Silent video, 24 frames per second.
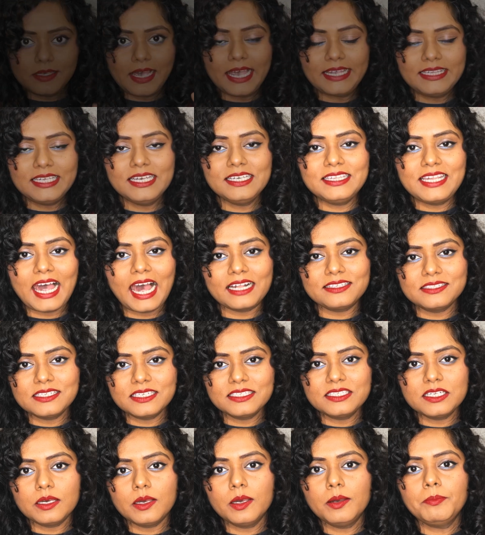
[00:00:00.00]
I think that's
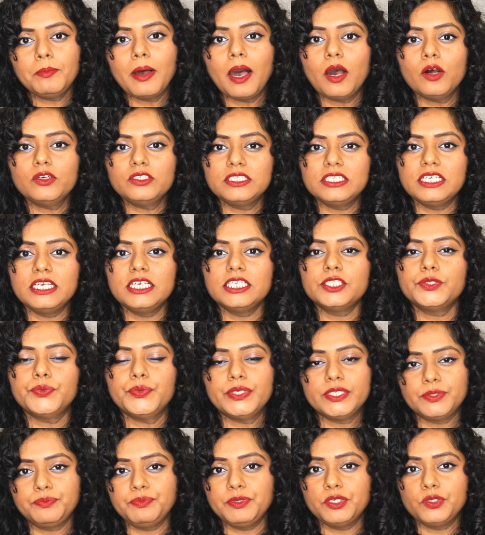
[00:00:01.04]
it about the
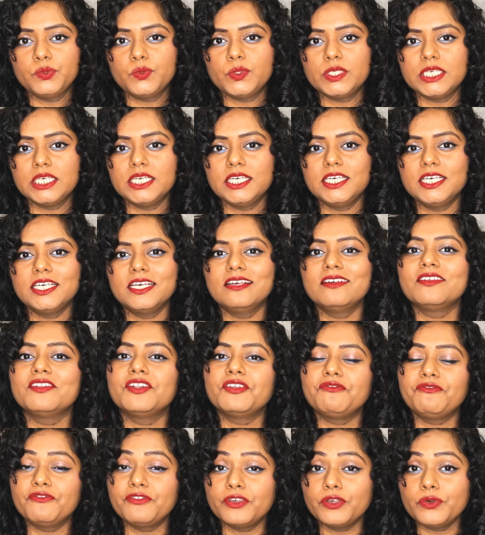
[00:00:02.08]
Swiss Beauty
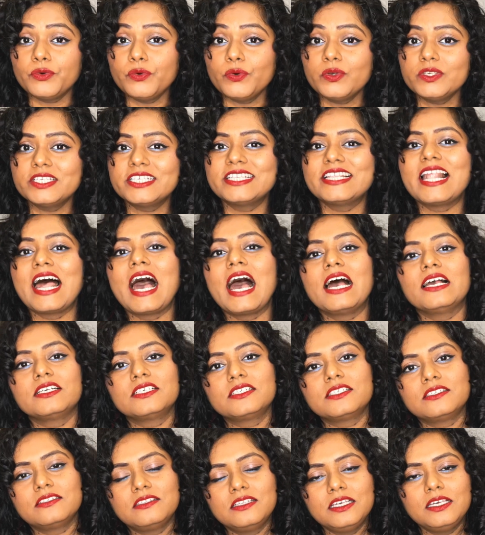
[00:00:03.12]
review
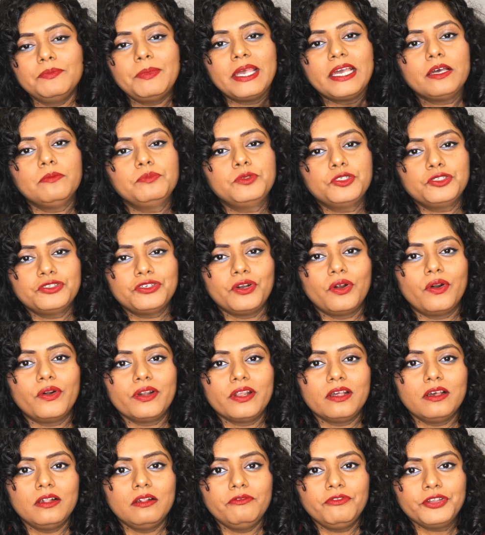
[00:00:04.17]
slash the makeup
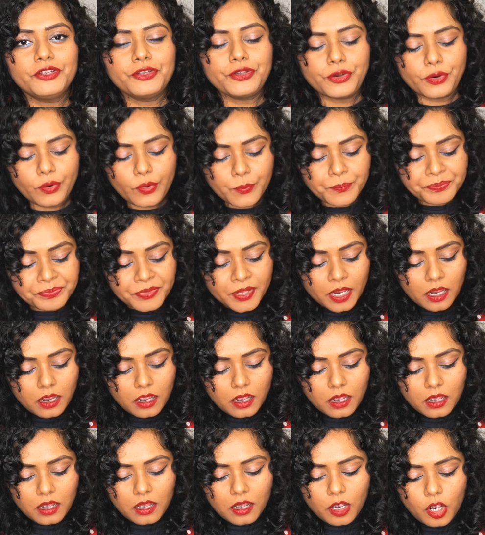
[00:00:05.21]
tutorial video.
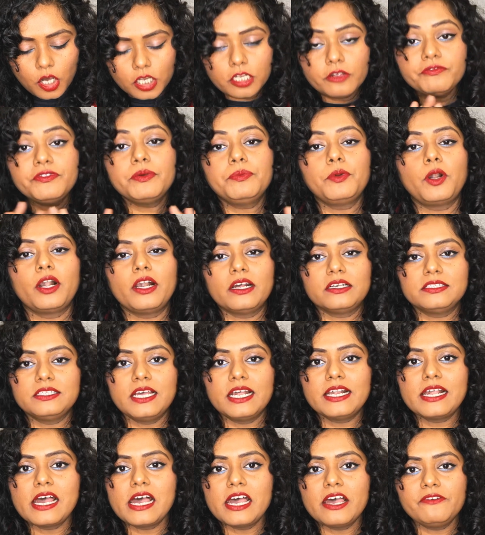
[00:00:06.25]
All of the products
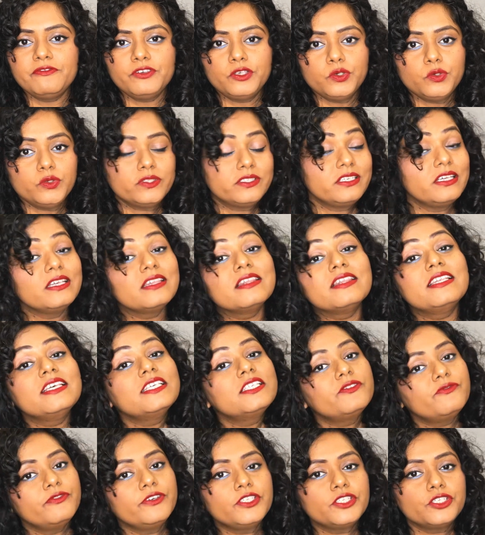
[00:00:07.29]
that I have used in
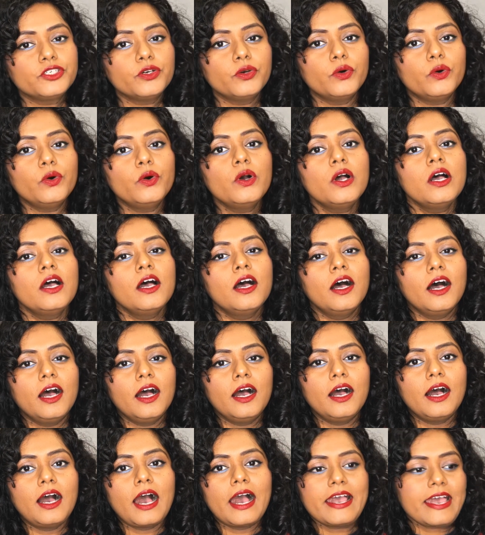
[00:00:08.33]
this video,
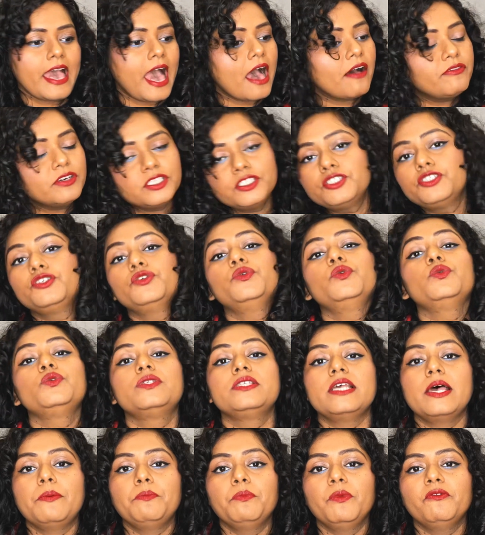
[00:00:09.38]
I haven't used
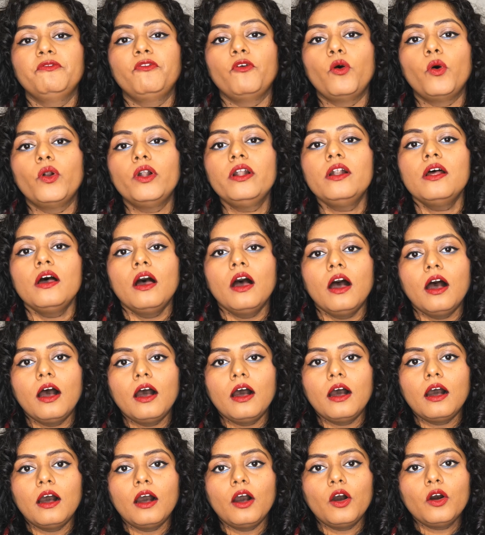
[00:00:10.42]
them before.
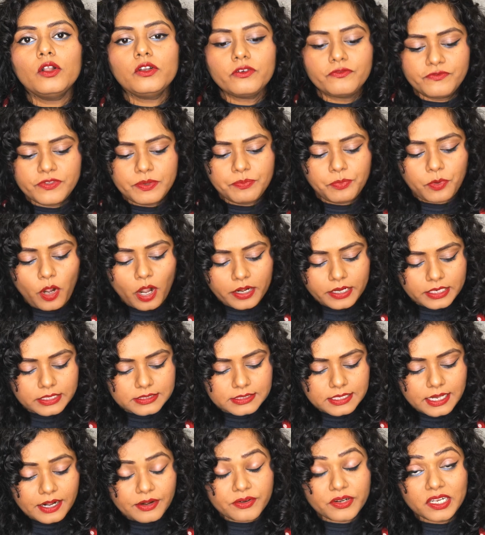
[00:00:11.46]
All of the
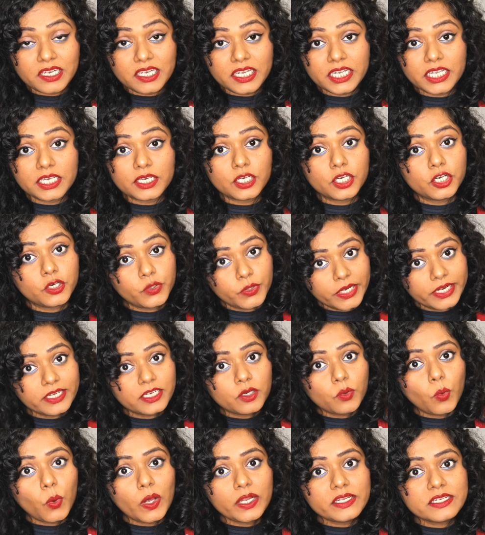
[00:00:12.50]
products are really good in
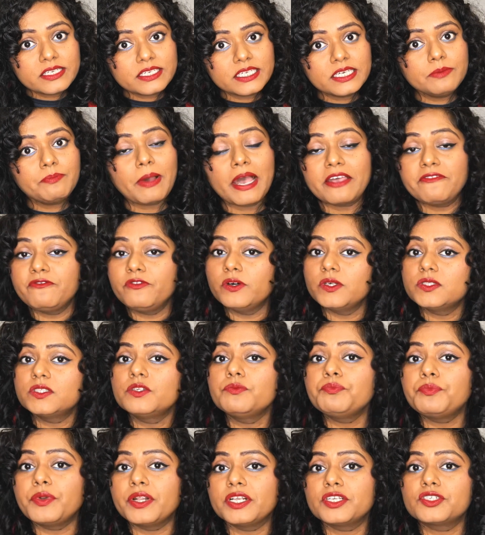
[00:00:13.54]
quality. My first
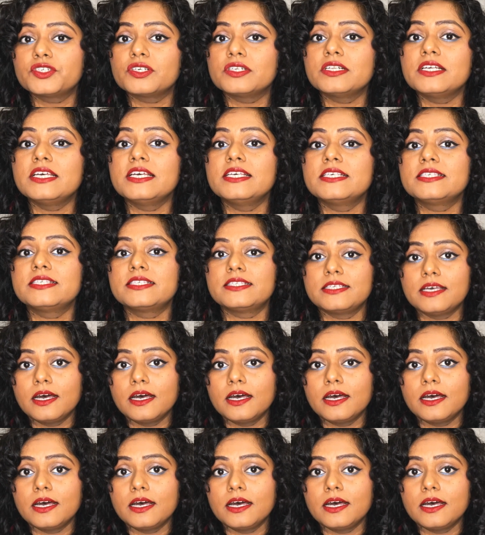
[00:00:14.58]
impression is